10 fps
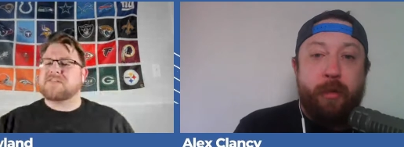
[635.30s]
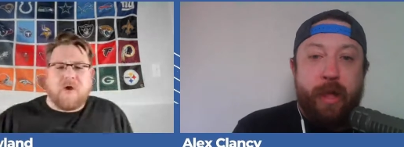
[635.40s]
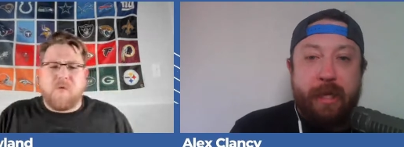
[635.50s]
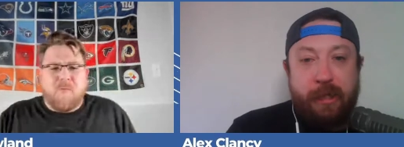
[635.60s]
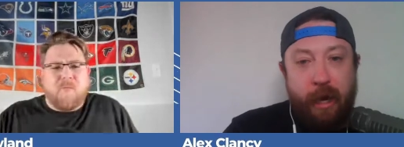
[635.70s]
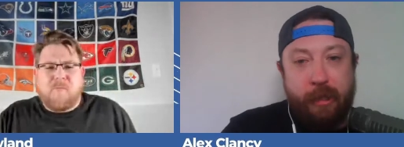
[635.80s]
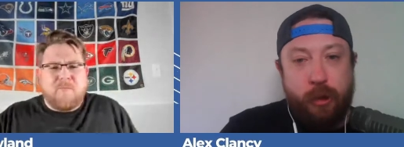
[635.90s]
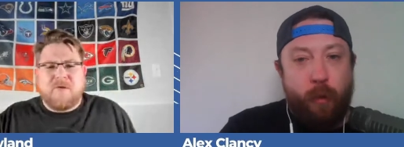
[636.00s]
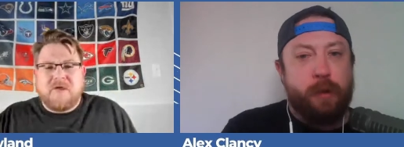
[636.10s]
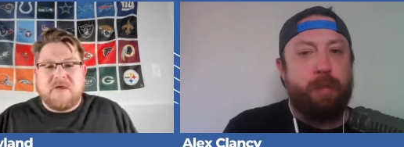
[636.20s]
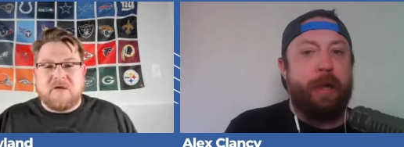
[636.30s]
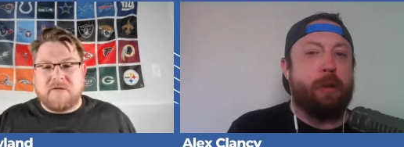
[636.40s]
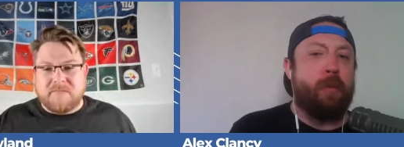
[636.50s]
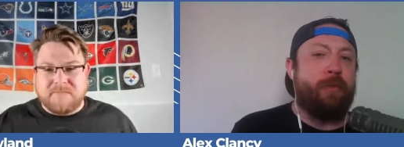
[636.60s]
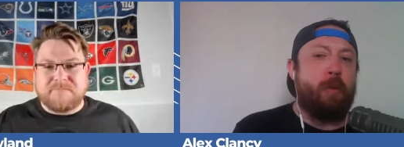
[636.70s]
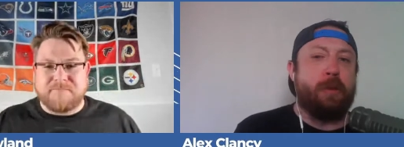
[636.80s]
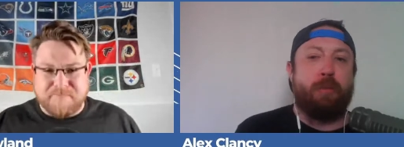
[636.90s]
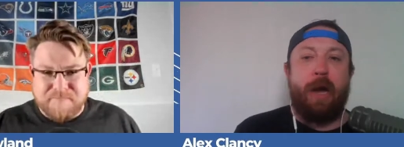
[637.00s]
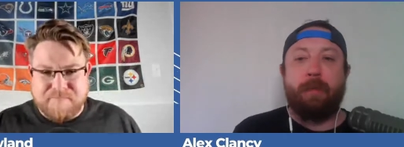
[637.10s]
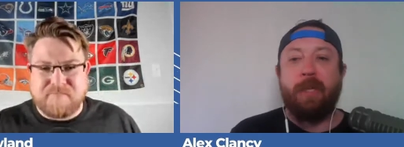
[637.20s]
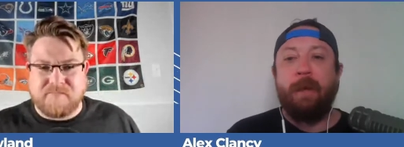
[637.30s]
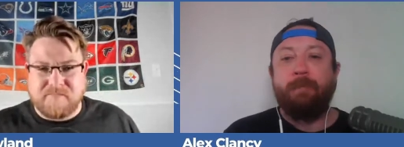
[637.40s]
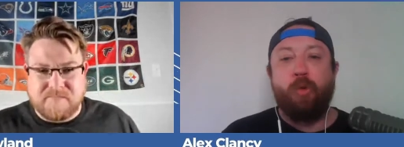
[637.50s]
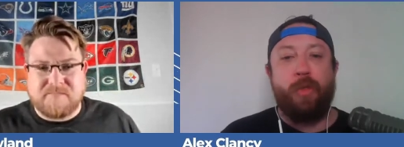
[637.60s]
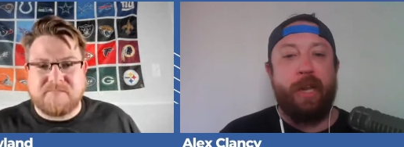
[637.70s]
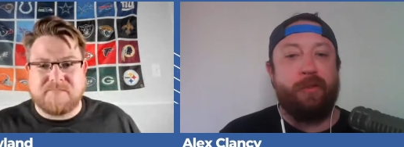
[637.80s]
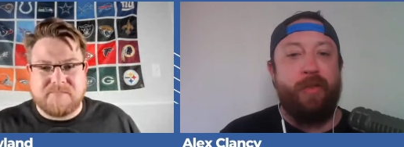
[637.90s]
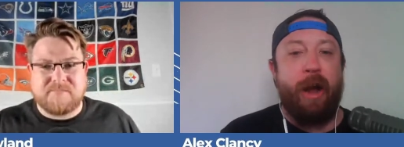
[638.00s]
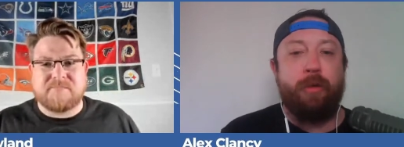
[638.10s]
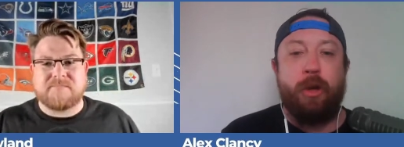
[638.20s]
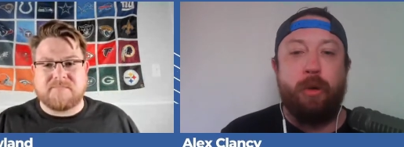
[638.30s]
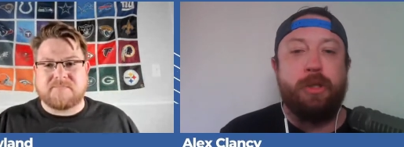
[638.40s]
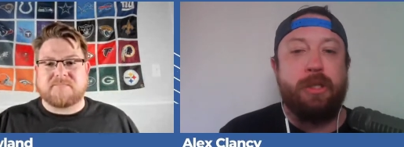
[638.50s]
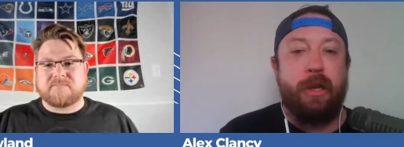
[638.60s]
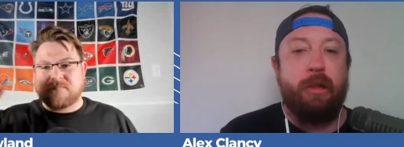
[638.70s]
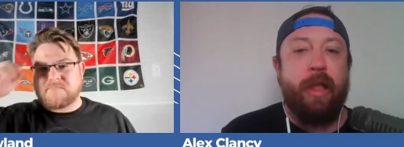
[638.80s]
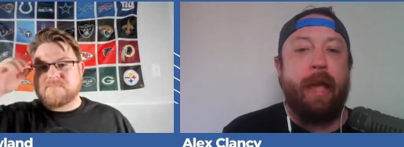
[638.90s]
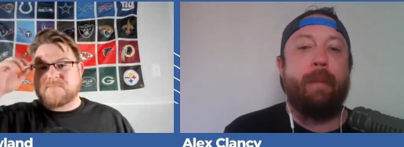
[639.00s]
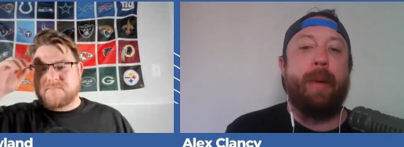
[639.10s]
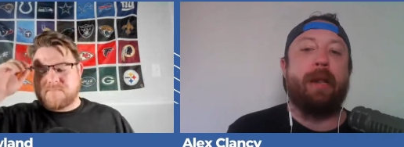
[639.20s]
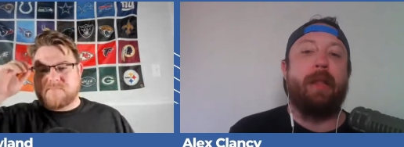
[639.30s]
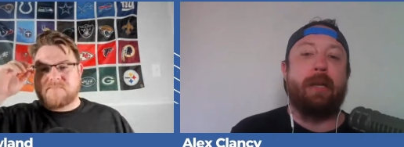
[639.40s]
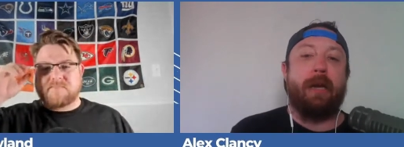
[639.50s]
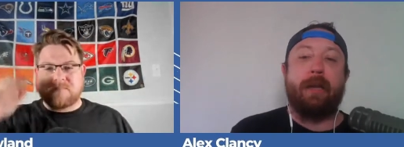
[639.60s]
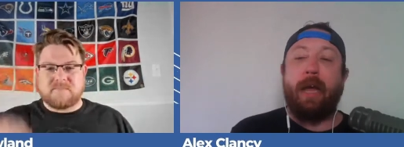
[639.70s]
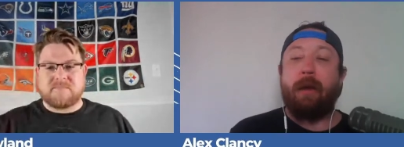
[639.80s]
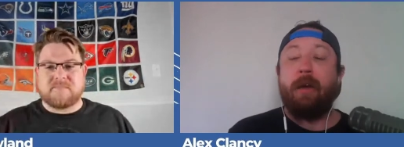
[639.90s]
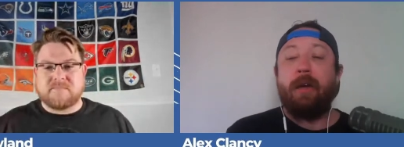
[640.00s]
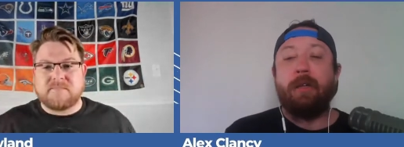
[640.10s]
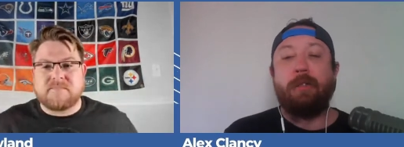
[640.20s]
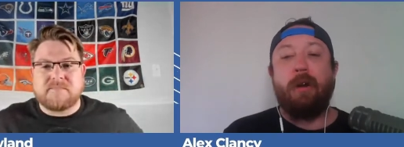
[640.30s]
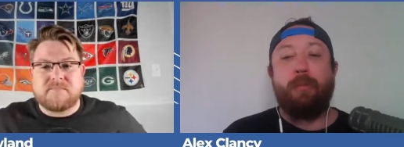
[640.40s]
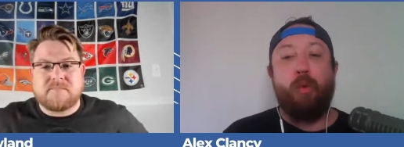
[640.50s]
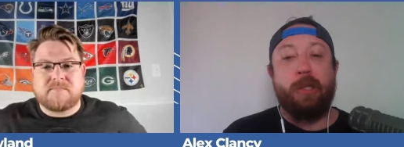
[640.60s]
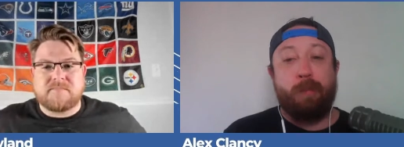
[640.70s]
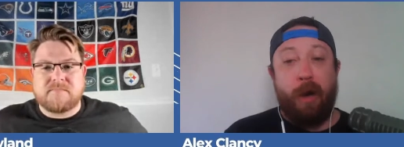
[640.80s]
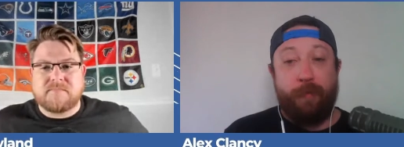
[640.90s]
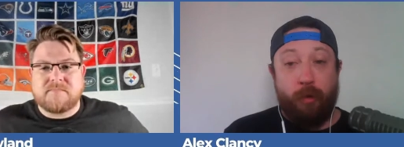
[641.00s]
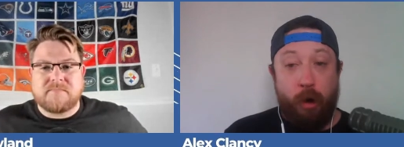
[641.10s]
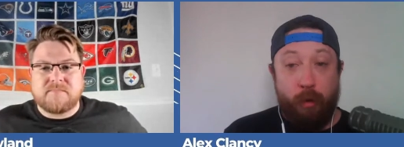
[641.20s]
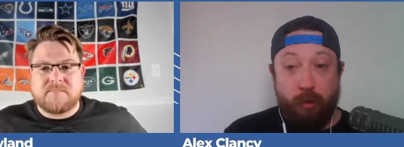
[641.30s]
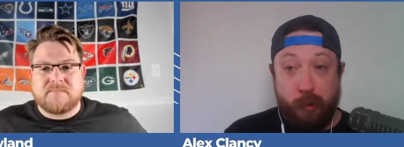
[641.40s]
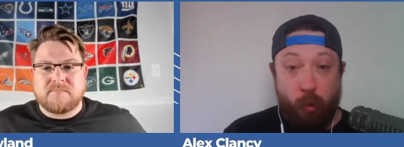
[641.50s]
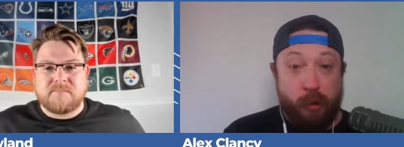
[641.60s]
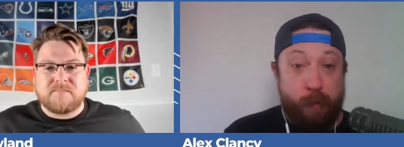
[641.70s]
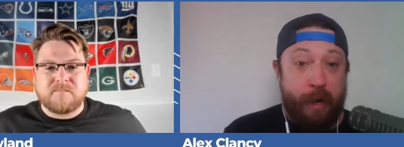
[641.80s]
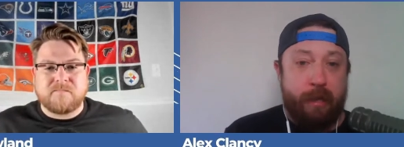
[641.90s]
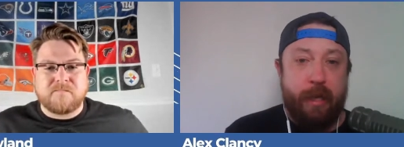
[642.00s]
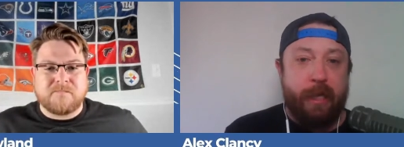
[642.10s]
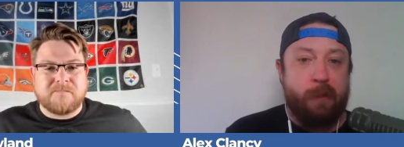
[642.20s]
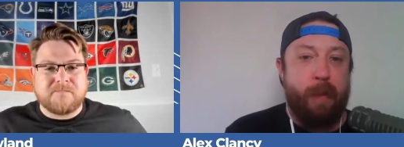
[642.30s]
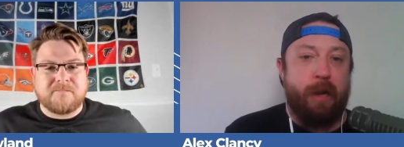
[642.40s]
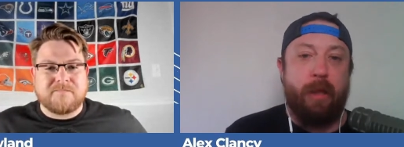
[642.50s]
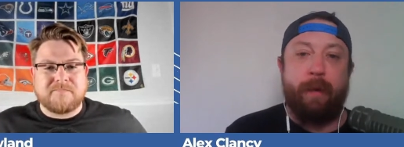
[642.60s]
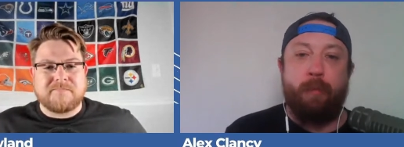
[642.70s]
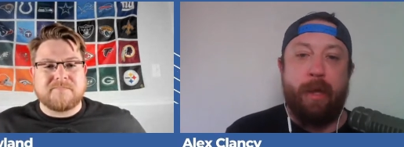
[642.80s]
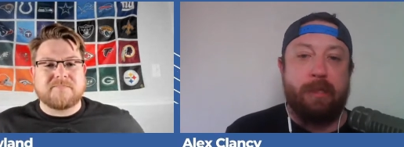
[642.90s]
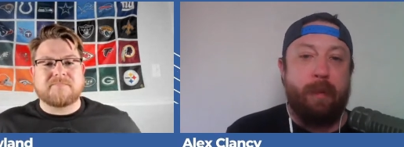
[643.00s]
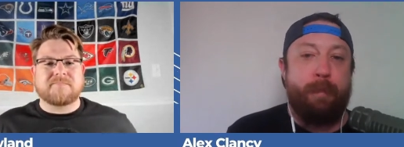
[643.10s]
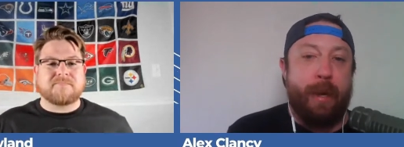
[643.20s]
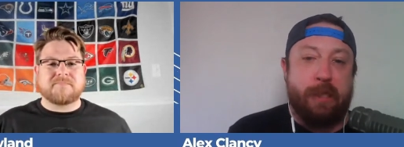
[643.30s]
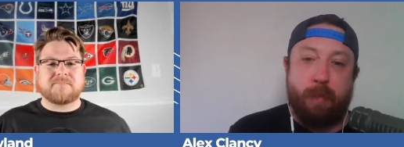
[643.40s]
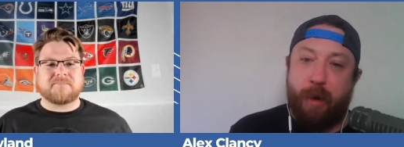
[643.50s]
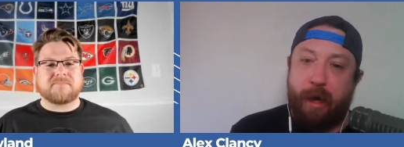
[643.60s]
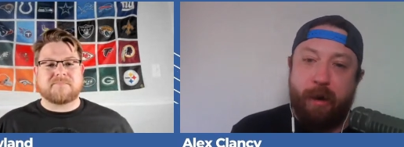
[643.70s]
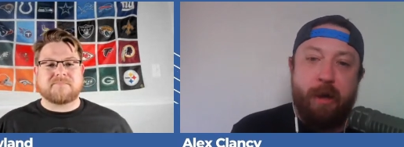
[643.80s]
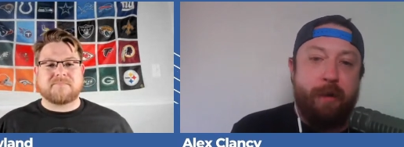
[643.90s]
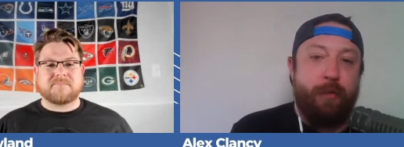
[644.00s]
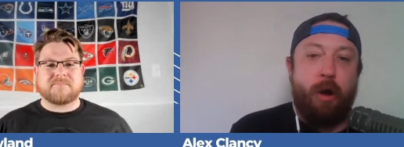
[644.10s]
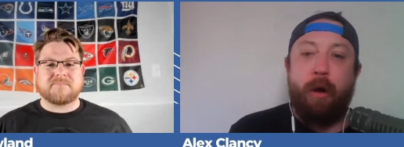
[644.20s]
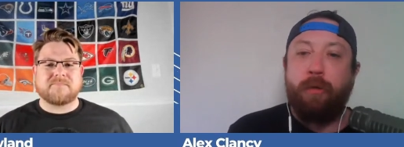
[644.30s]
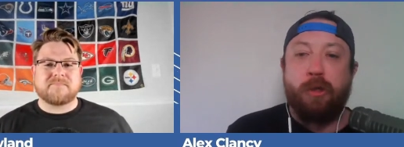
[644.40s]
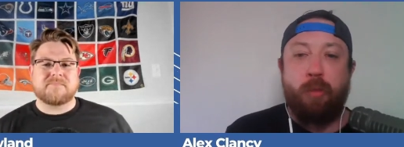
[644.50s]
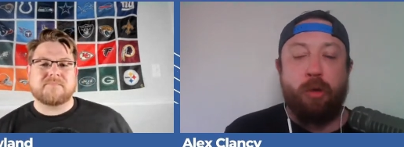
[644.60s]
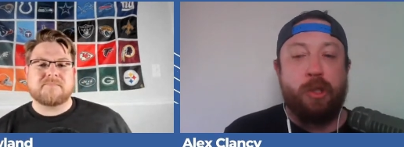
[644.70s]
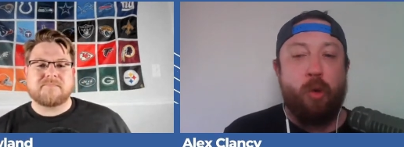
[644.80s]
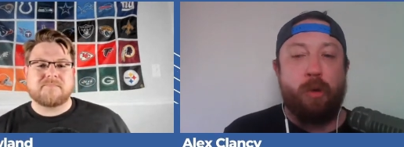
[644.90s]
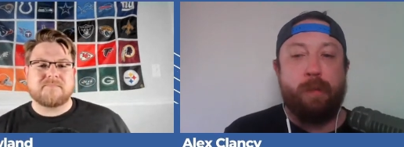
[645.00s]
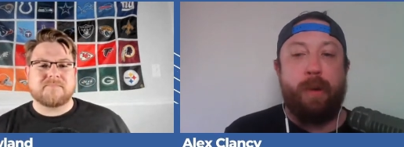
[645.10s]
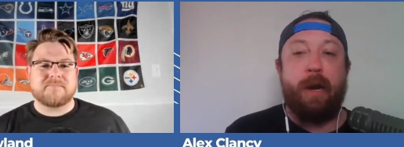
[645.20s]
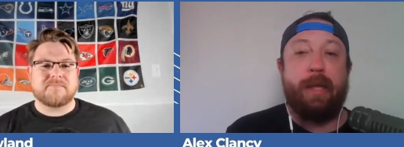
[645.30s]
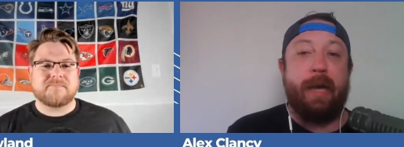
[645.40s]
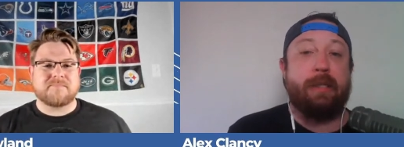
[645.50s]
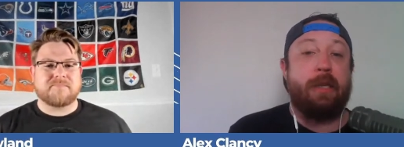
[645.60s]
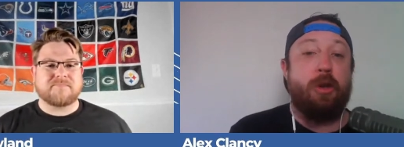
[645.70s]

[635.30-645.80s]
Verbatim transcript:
Speaker 1: latest odds, totals, players, performance props, to where the next fired coach is going to land, BetOnline.net is the #1 spot for all your sports betting needs. BetOnline remains the best spot for all your sports scores, podcasts, and